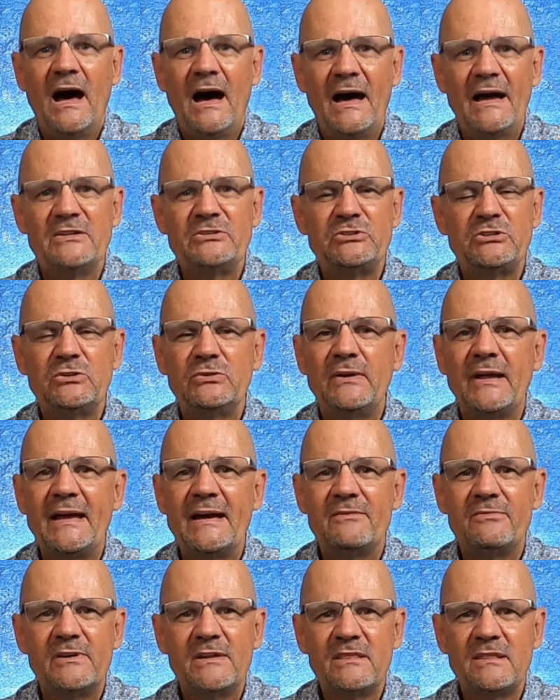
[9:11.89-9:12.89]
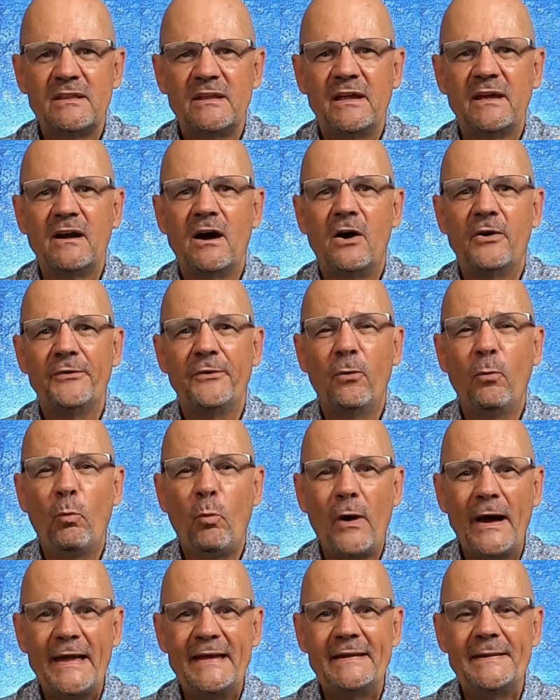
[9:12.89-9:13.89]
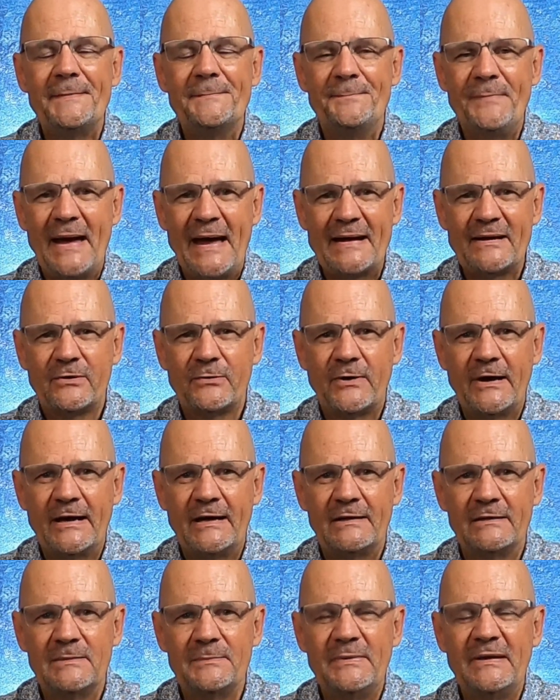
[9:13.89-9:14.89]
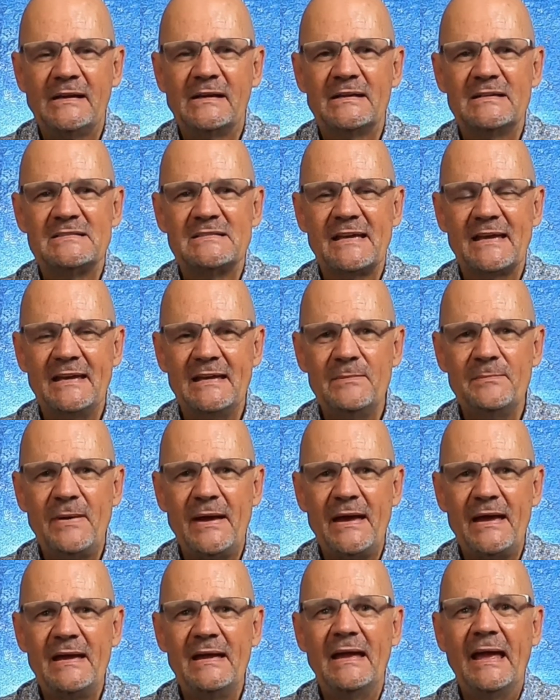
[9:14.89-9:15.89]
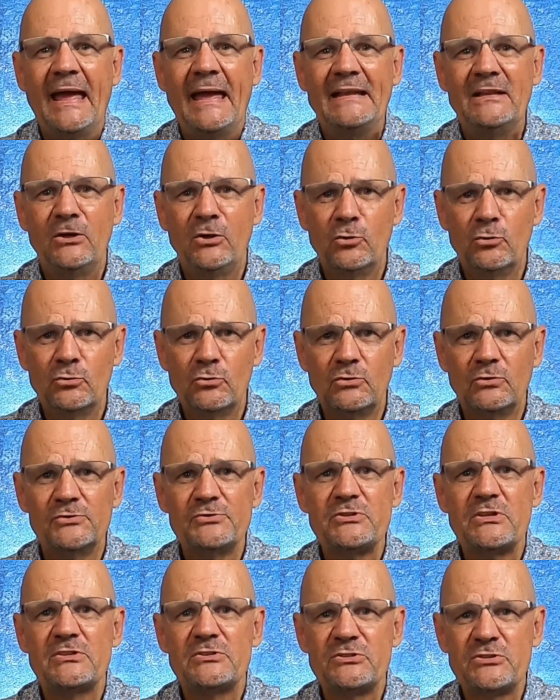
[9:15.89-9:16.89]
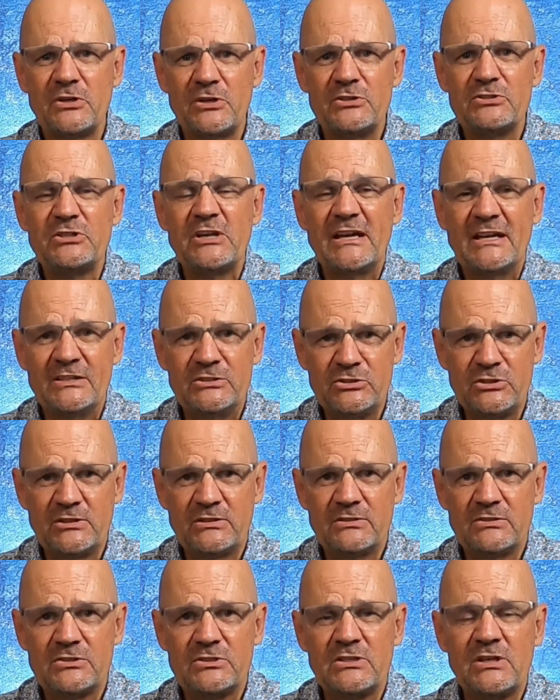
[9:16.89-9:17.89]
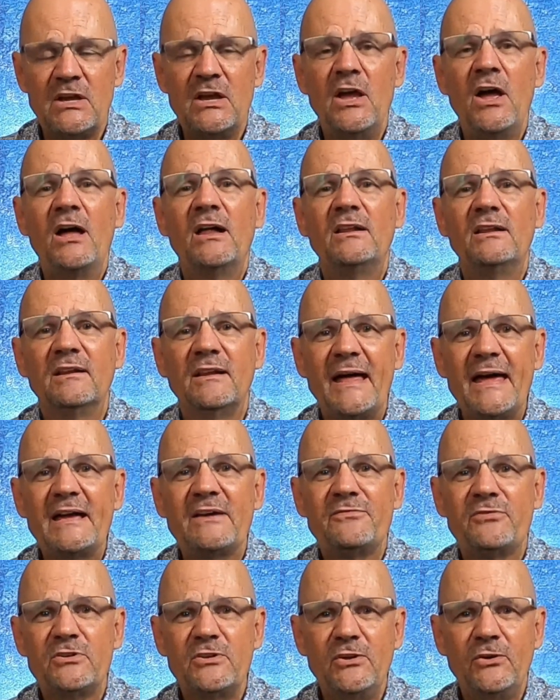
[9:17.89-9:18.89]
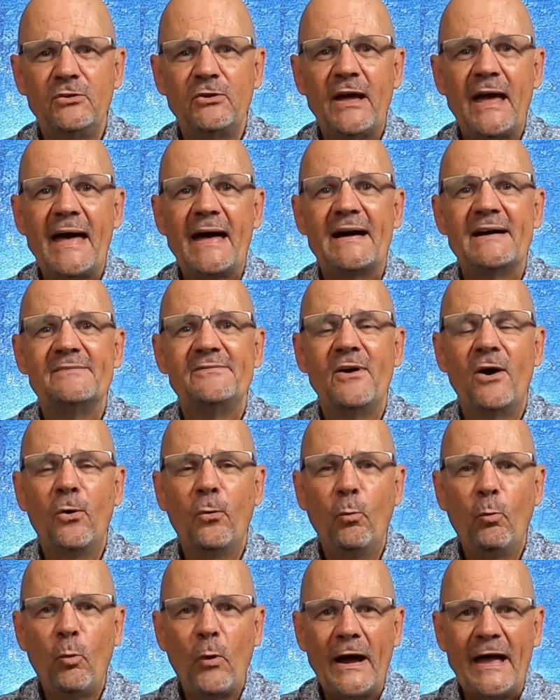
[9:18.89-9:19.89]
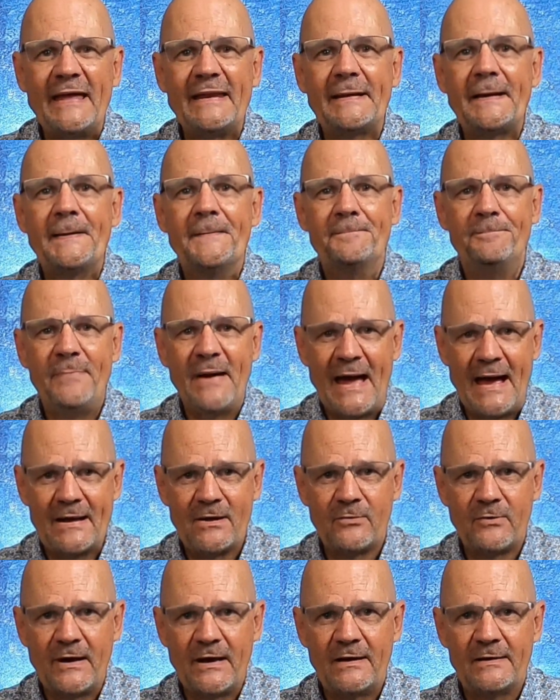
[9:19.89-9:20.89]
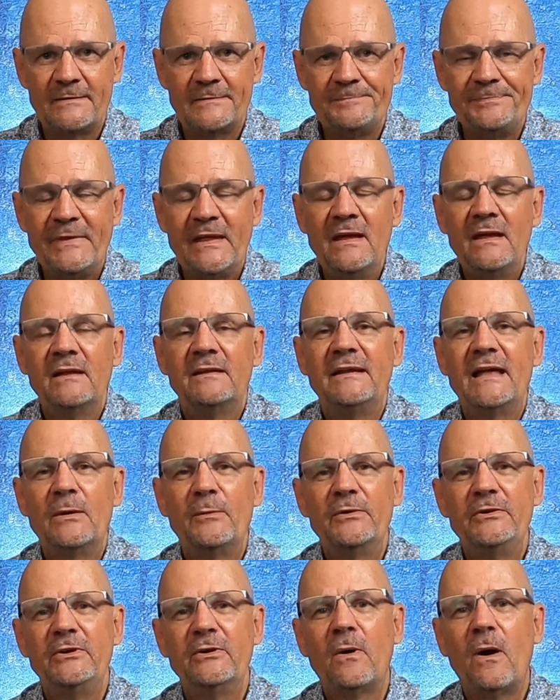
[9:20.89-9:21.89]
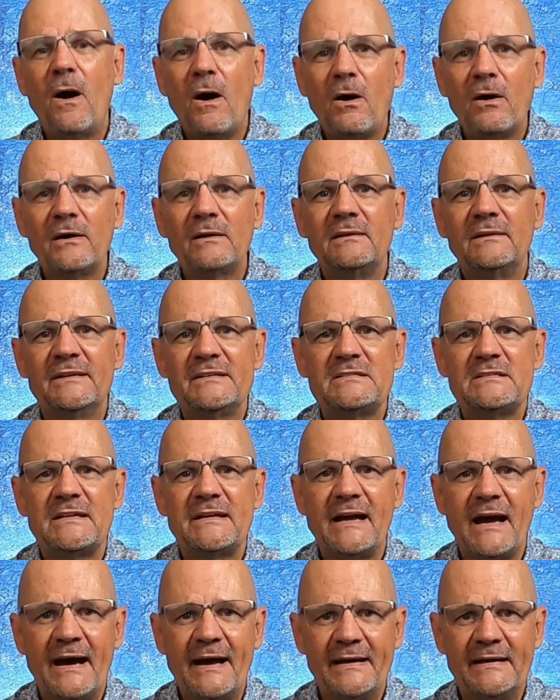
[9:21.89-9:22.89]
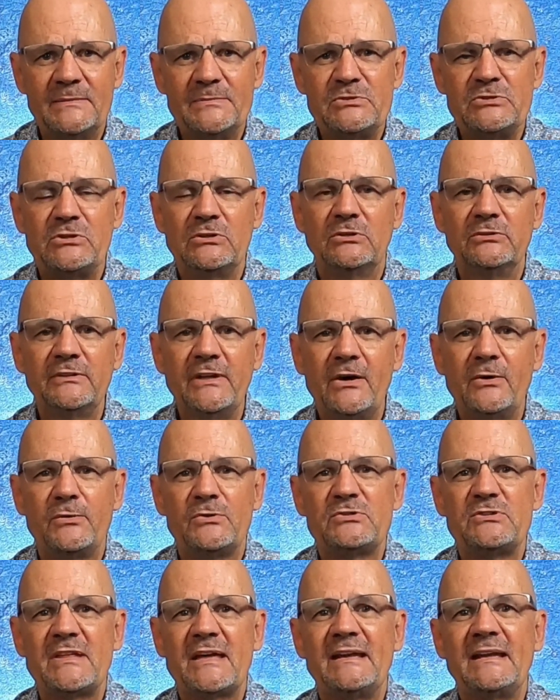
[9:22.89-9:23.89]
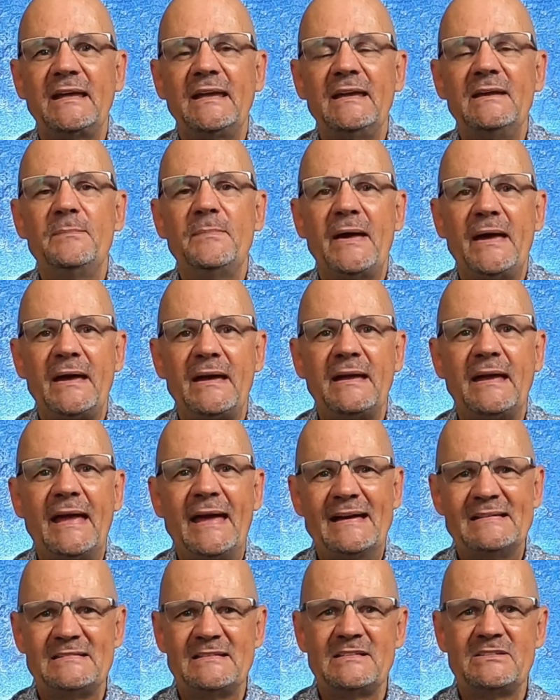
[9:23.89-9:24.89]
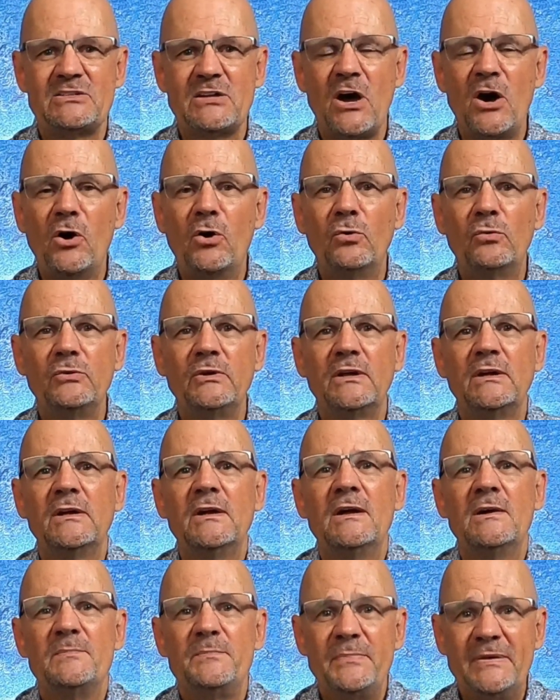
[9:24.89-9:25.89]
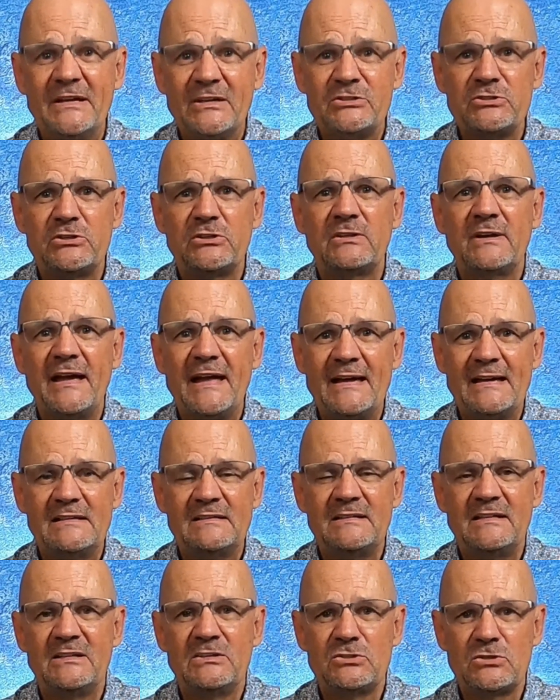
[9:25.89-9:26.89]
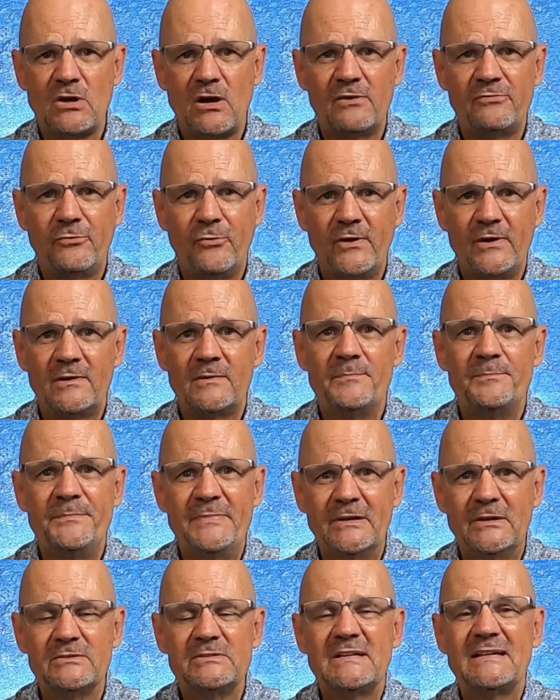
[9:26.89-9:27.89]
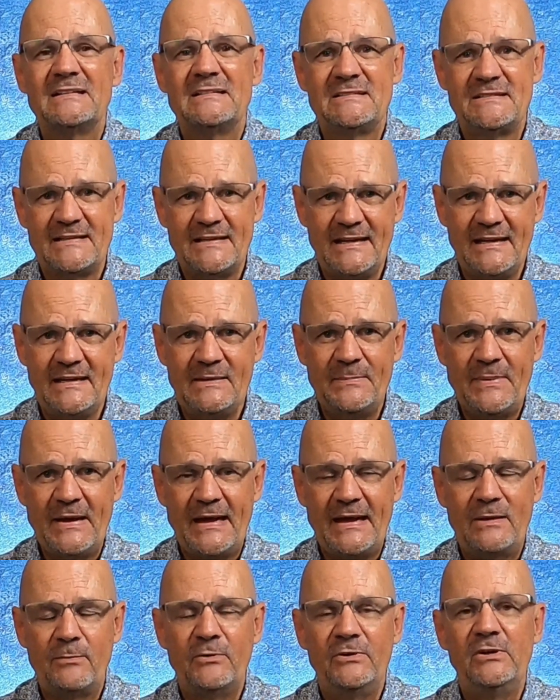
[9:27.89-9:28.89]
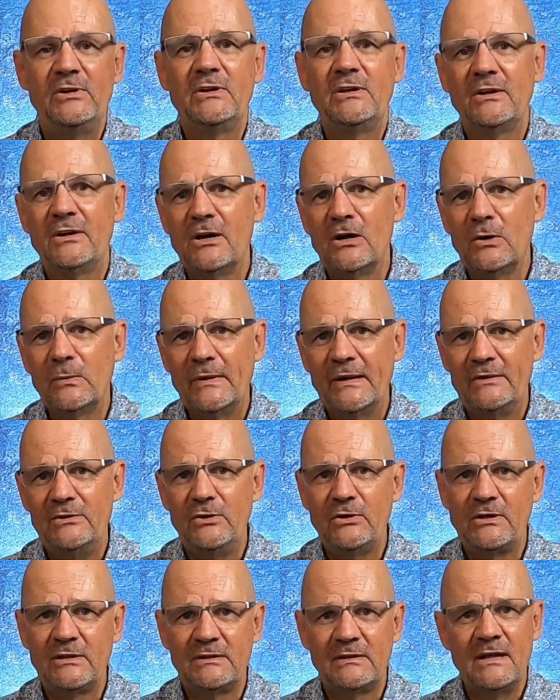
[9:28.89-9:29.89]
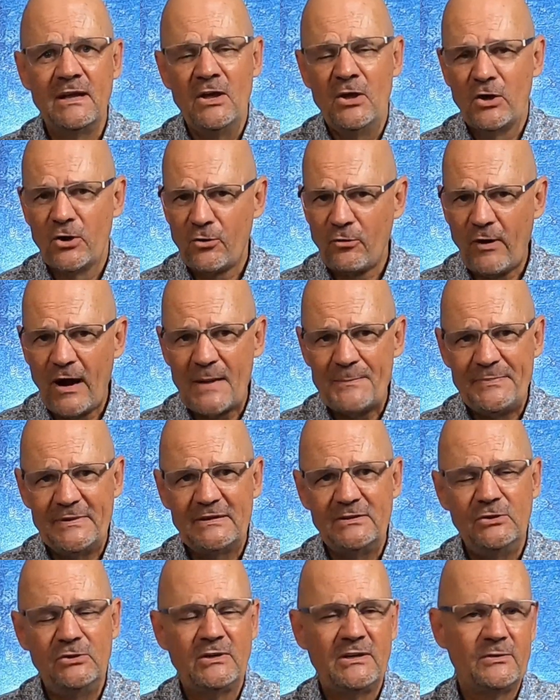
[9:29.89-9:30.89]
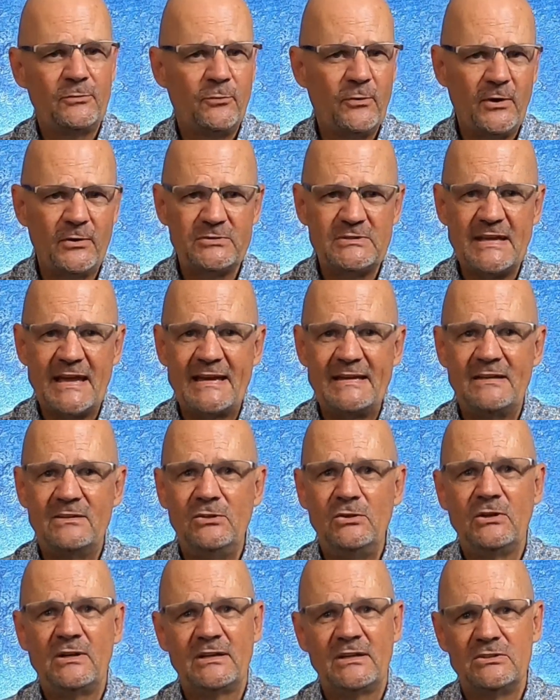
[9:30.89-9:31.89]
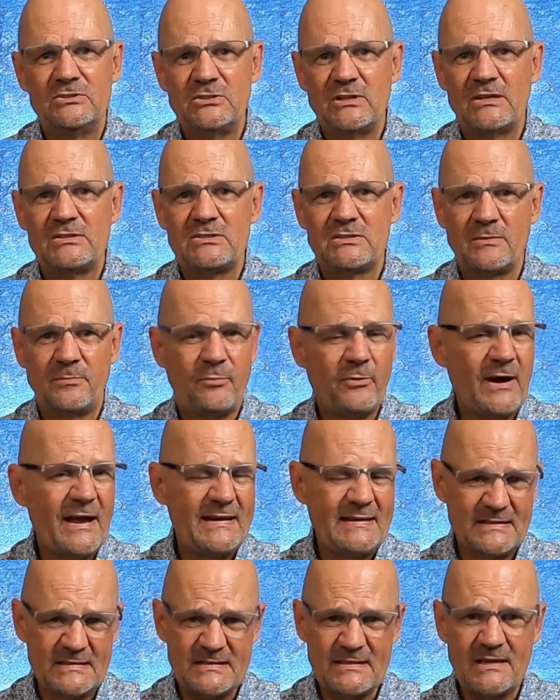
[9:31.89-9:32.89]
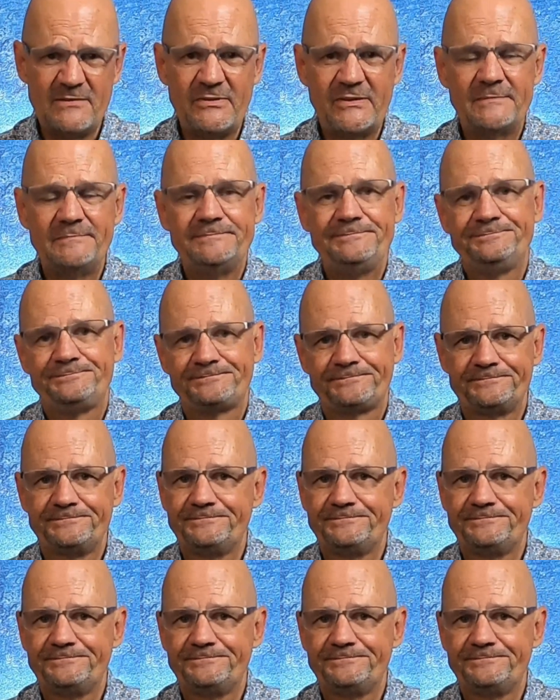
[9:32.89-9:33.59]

I shoot everything on a white background because eBay and Google's search engines like for you to have a white background. Now, when you are listing items, you'll notice that eBay has its own picture editing software built into eBay, where you can go in, you can crop it, you can rotate it, you can adjust the brightness of it.